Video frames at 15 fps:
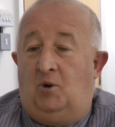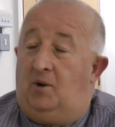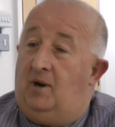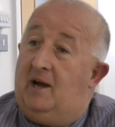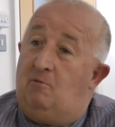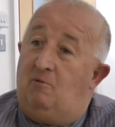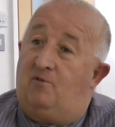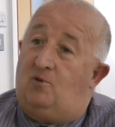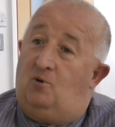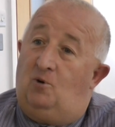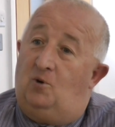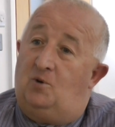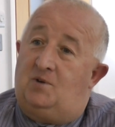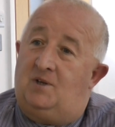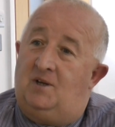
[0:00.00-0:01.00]
But now, of
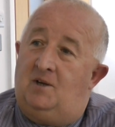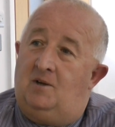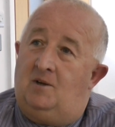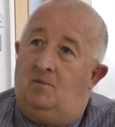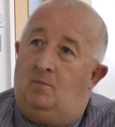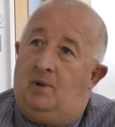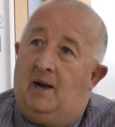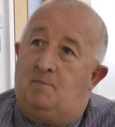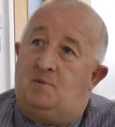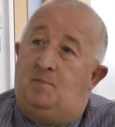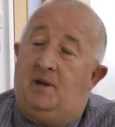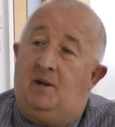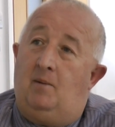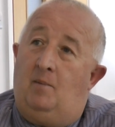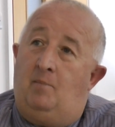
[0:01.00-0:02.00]
course,
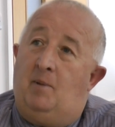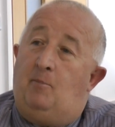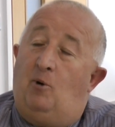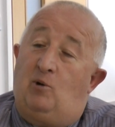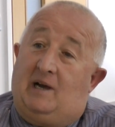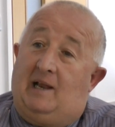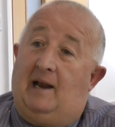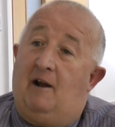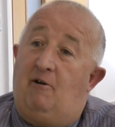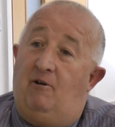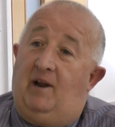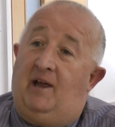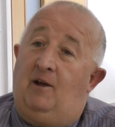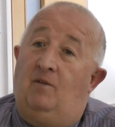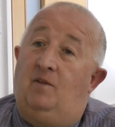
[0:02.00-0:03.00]
perhaps being a bit more
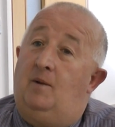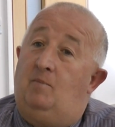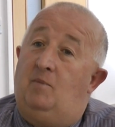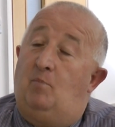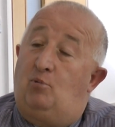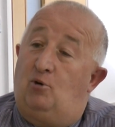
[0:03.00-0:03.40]
clarity on the